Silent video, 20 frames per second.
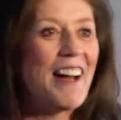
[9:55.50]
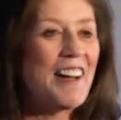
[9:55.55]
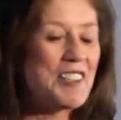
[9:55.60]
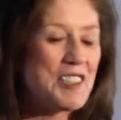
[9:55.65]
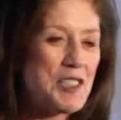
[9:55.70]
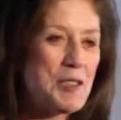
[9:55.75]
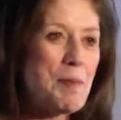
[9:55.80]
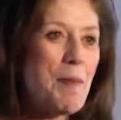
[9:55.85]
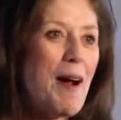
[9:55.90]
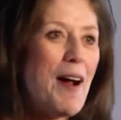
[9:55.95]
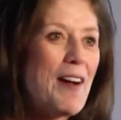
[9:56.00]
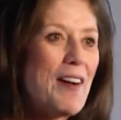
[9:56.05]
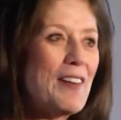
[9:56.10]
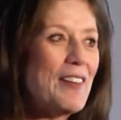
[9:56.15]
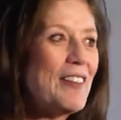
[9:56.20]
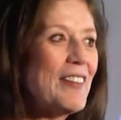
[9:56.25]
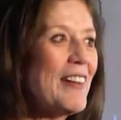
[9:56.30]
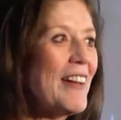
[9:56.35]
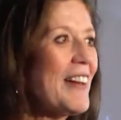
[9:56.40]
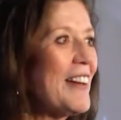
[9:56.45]
I'll
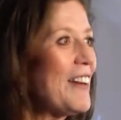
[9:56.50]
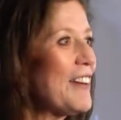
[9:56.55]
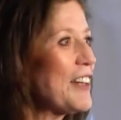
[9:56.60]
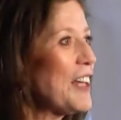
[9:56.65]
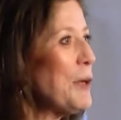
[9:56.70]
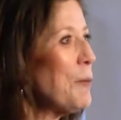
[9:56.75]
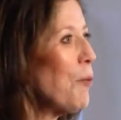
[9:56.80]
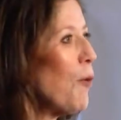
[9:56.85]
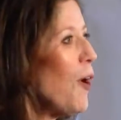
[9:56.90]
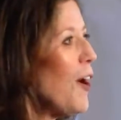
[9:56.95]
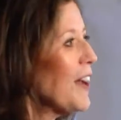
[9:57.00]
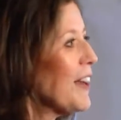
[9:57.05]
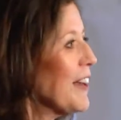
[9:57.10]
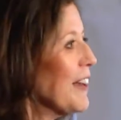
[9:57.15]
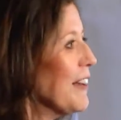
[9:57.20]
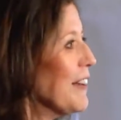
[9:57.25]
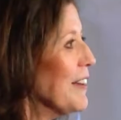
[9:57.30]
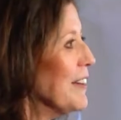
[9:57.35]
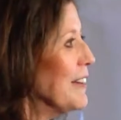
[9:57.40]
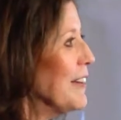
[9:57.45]
smile, and I'll keep
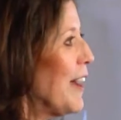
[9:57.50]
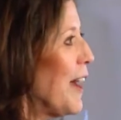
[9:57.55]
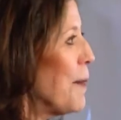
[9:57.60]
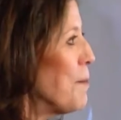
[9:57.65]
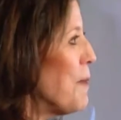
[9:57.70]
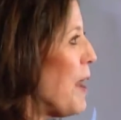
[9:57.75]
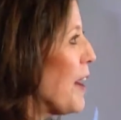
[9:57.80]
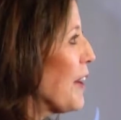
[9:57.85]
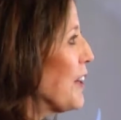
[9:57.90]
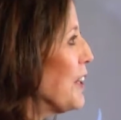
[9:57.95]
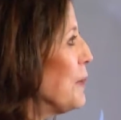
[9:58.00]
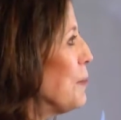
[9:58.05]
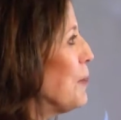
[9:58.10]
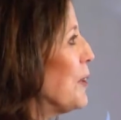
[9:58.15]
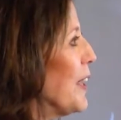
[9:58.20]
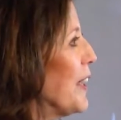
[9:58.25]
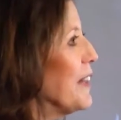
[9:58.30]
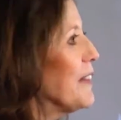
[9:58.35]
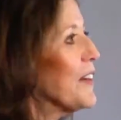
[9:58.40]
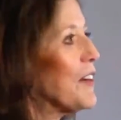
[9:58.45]
walking. I'm not going
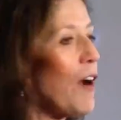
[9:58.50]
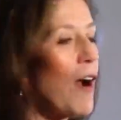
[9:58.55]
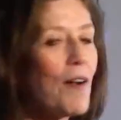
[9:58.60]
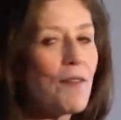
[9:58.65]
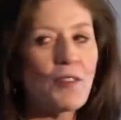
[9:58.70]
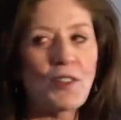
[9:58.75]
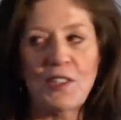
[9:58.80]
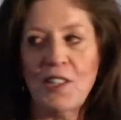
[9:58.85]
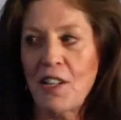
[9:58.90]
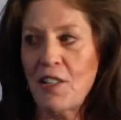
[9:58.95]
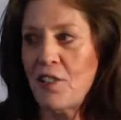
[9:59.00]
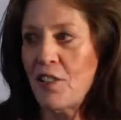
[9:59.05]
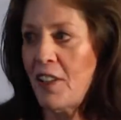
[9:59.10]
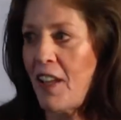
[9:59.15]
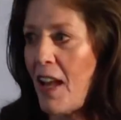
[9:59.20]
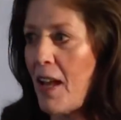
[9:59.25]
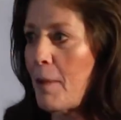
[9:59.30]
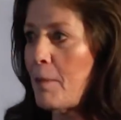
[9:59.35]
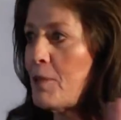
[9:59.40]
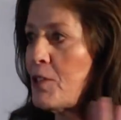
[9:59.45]
to play the conversation
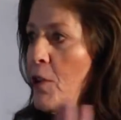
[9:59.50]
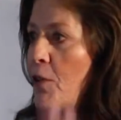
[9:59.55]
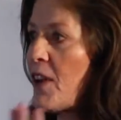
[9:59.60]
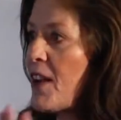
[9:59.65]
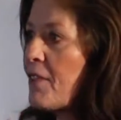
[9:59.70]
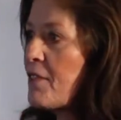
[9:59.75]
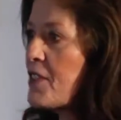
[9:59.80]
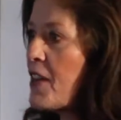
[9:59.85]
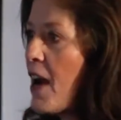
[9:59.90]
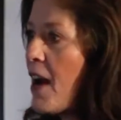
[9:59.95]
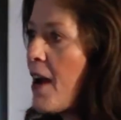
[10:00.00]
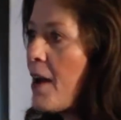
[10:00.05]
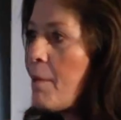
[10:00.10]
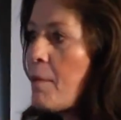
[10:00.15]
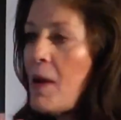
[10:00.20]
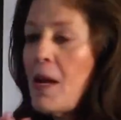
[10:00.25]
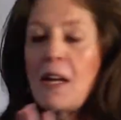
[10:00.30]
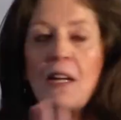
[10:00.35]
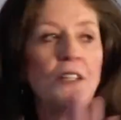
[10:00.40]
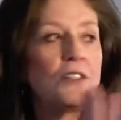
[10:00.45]
game. Don't have
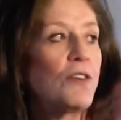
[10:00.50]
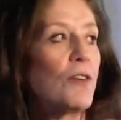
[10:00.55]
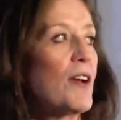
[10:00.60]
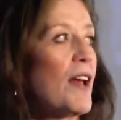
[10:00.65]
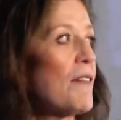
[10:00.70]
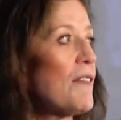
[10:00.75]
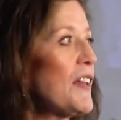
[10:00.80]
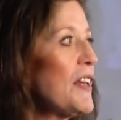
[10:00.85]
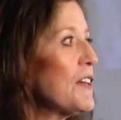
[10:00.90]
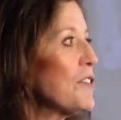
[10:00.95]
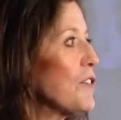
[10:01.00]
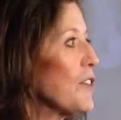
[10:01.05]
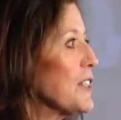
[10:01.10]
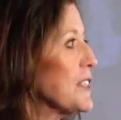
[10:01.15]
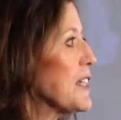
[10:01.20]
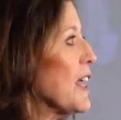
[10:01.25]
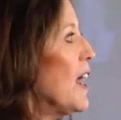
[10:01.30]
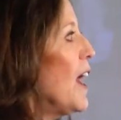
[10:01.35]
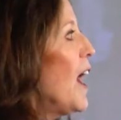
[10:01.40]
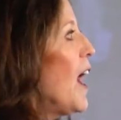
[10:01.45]
time, don't have the
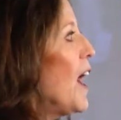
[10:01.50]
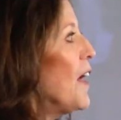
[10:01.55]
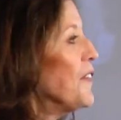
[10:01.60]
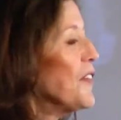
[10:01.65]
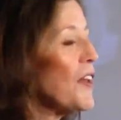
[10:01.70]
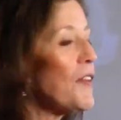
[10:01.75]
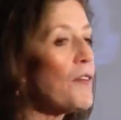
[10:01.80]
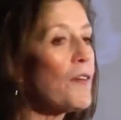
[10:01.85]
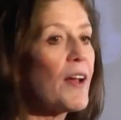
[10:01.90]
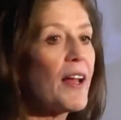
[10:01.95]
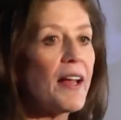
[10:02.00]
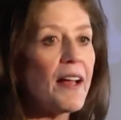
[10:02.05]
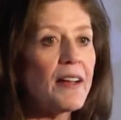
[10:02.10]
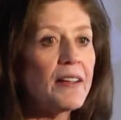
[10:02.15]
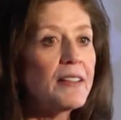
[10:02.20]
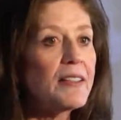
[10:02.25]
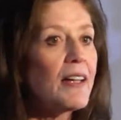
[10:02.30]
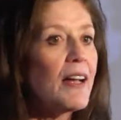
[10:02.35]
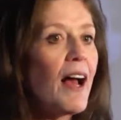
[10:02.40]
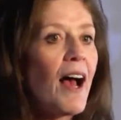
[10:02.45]
interest. On the other
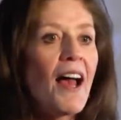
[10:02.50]
hand,